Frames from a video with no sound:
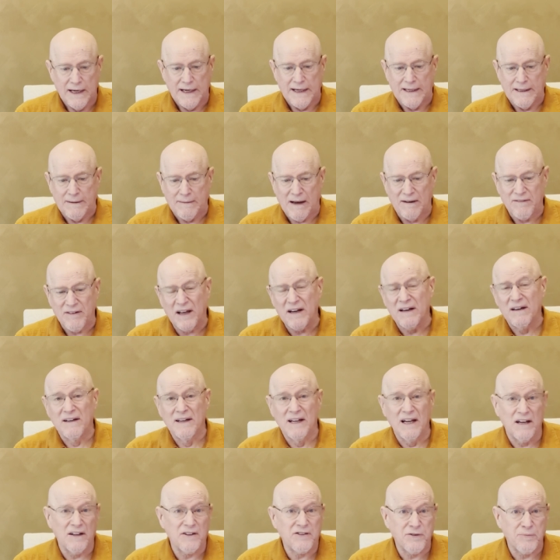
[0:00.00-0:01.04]
Uh, I've got a
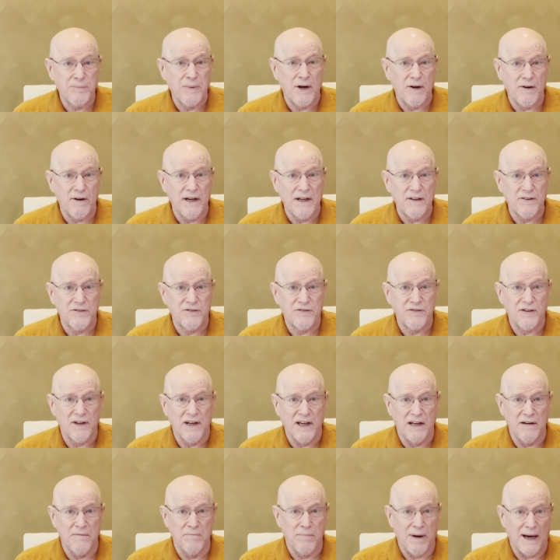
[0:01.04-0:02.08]
little experience
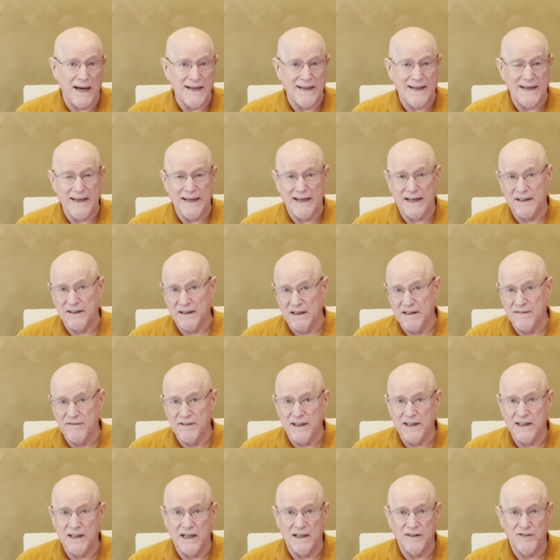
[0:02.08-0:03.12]
in biking and
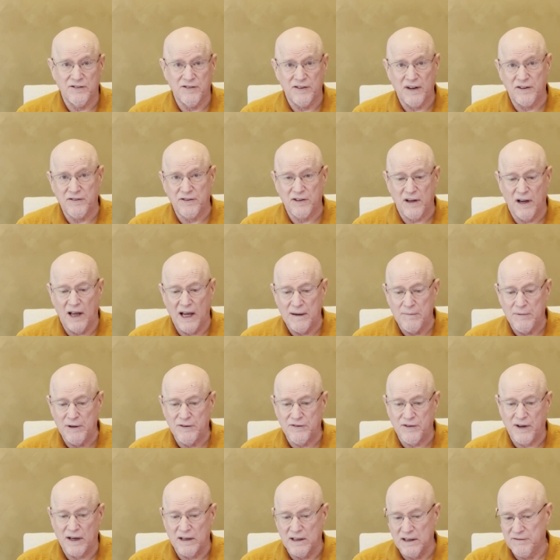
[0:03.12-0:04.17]
living in such
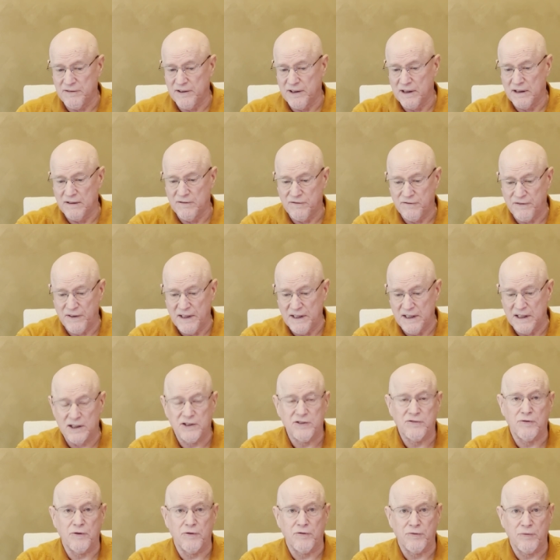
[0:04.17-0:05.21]
climates. I lived in
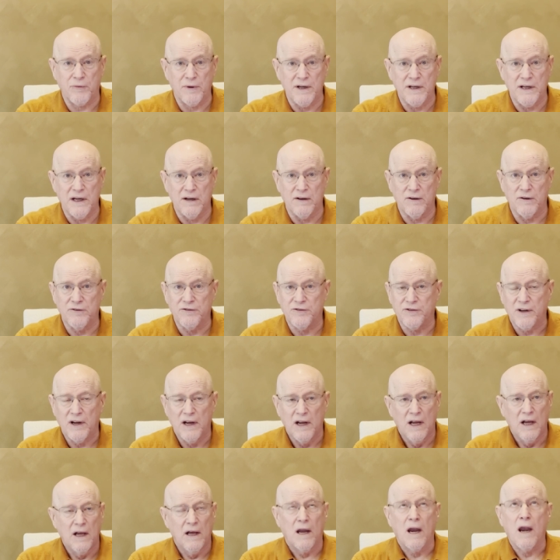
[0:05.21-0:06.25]
Phoenix for three years
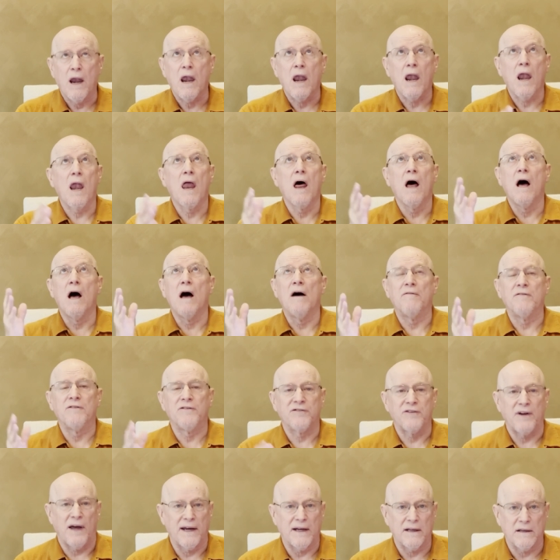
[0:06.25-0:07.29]
loved
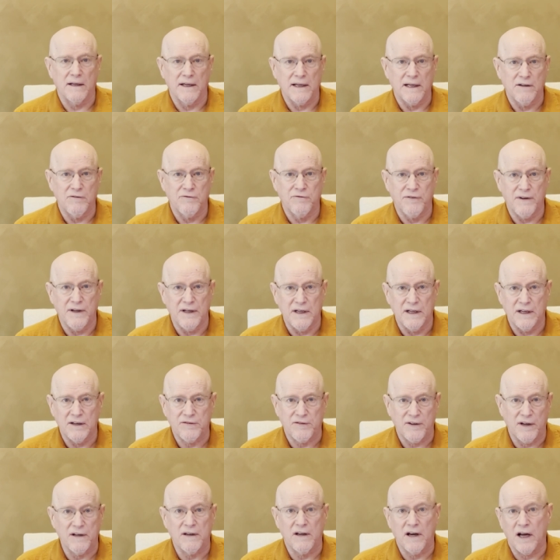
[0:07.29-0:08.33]
cycling in
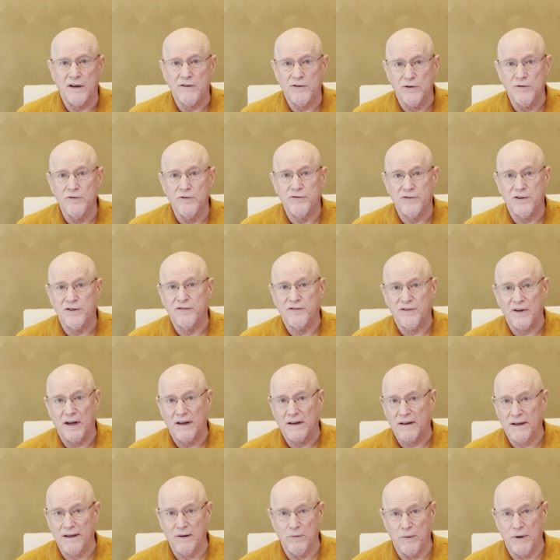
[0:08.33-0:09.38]
Phoenix and got used to
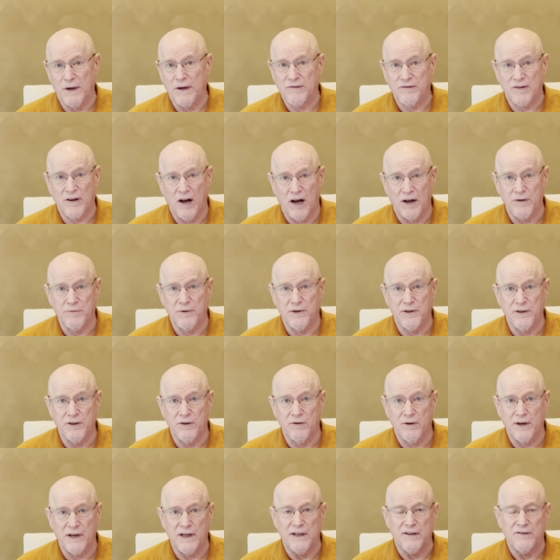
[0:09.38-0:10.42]
cycling when it's 100
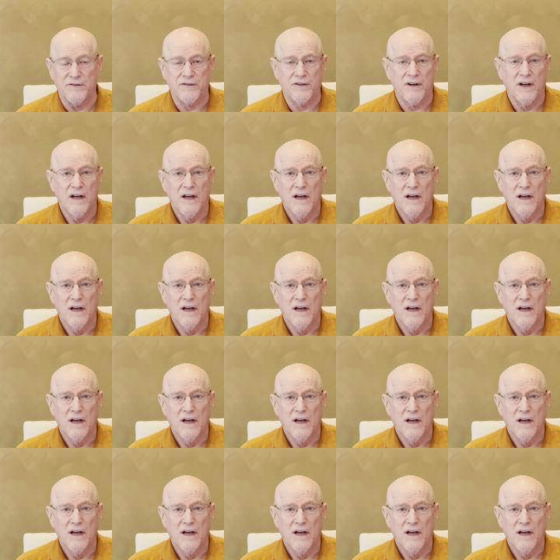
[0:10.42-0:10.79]
degrees.